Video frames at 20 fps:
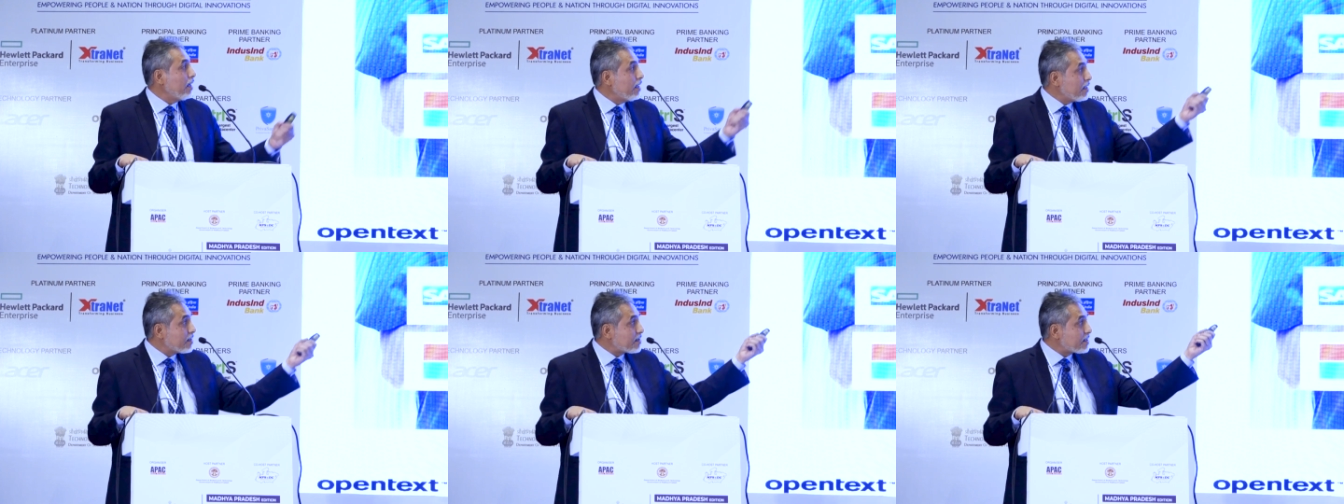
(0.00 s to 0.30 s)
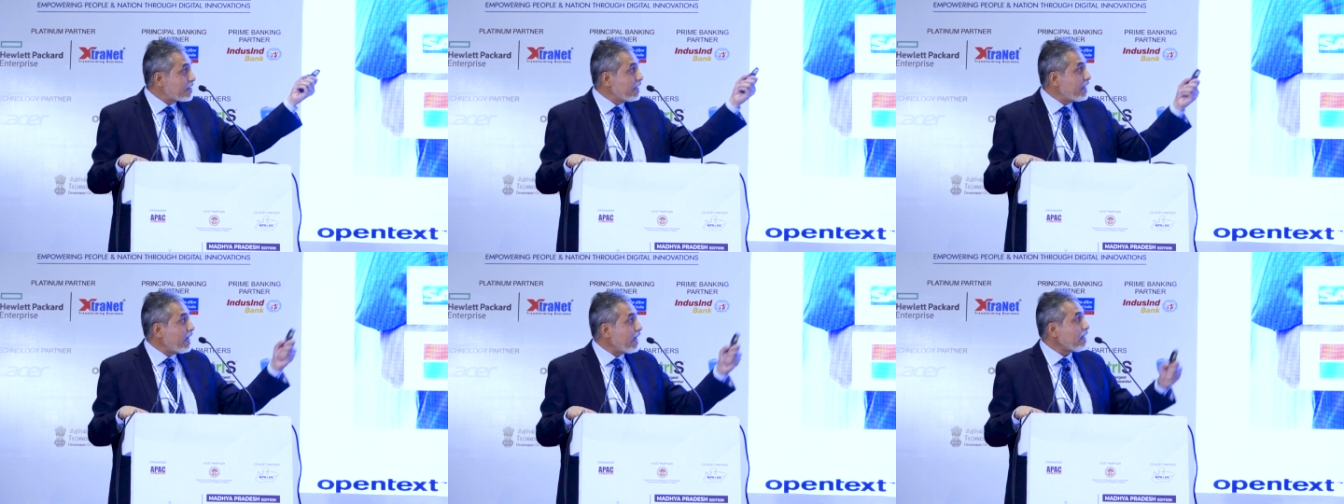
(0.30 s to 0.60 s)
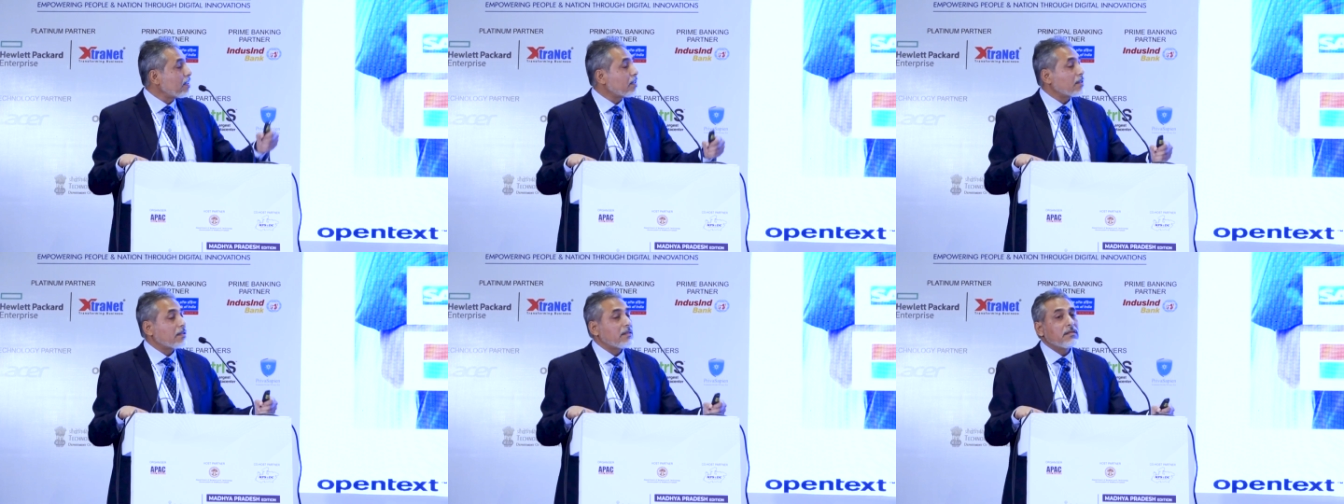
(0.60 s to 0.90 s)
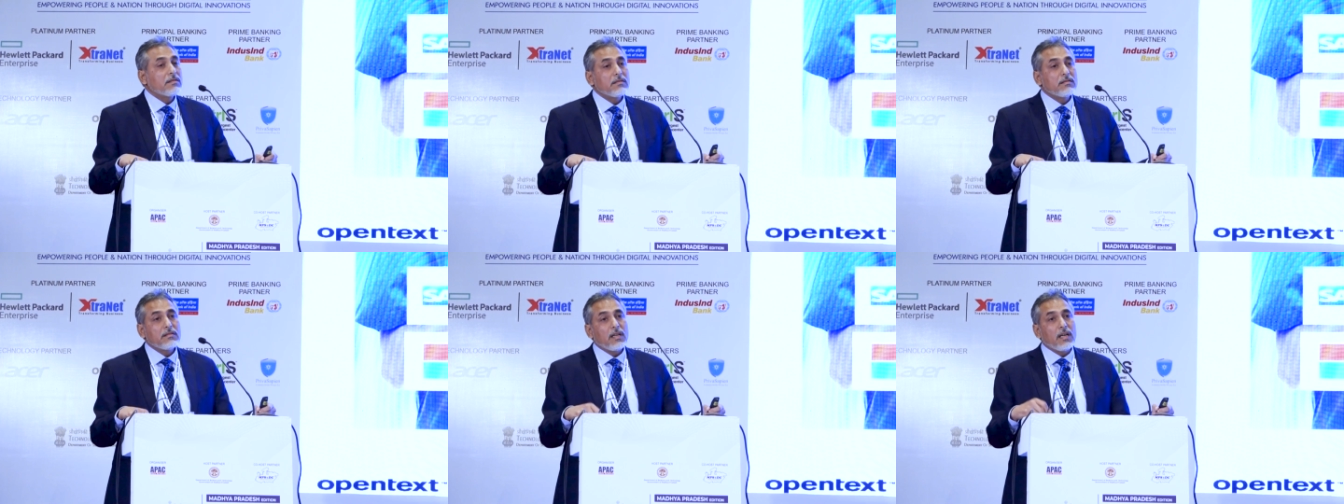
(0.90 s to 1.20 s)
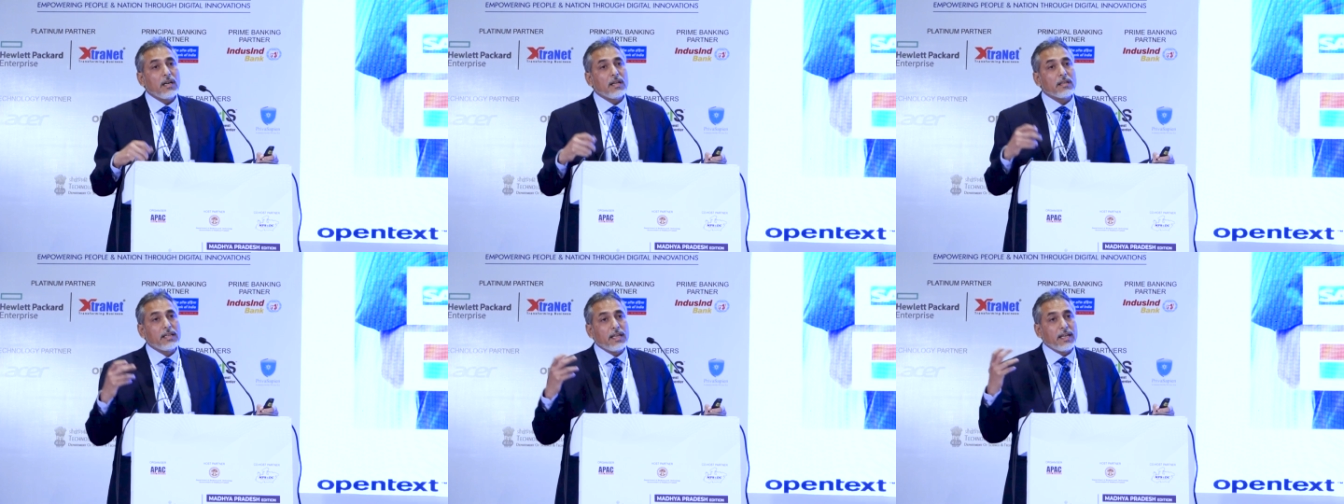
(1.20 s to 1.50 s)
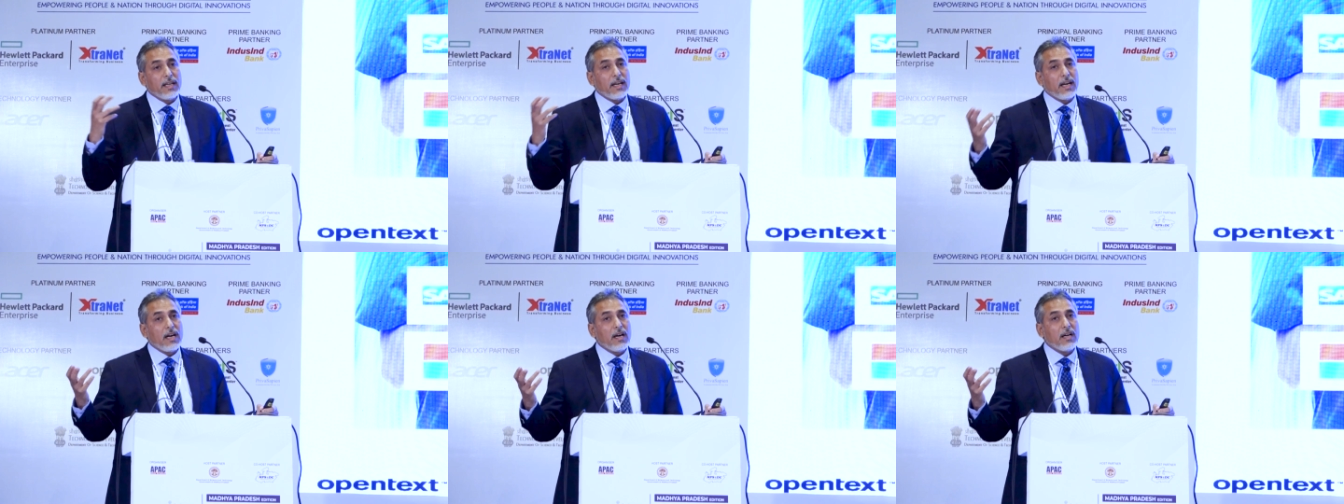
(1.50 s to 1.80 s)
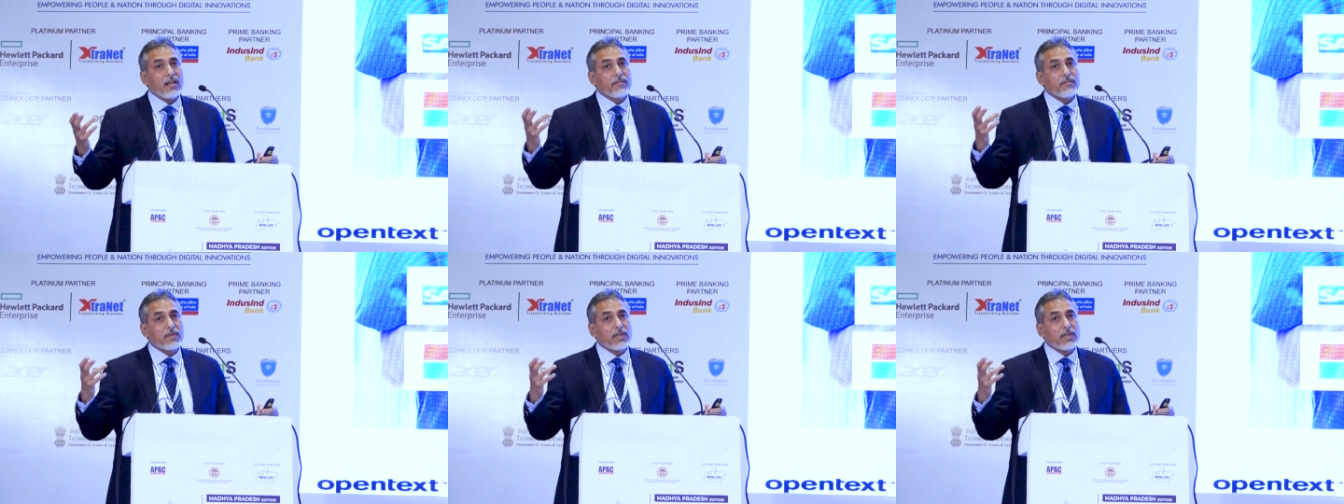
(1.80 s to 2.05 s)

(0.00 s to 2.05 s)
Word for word: CDAC, they are